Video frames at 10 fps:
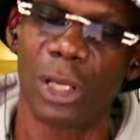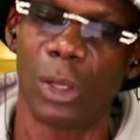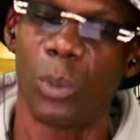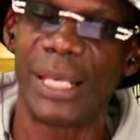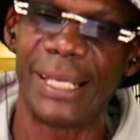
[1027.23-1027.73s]
or
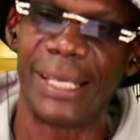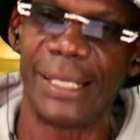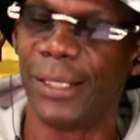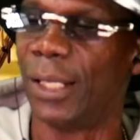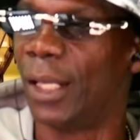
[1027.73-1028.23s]
we
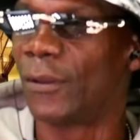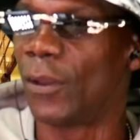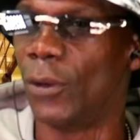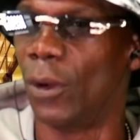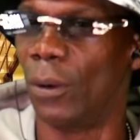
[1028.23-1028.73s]
needed, you
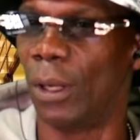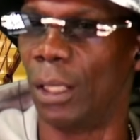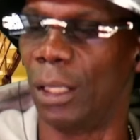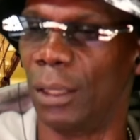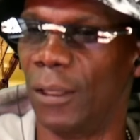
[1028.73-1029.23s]
know,
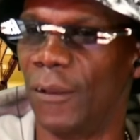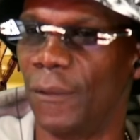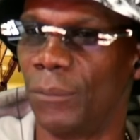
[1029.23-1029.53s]
uh,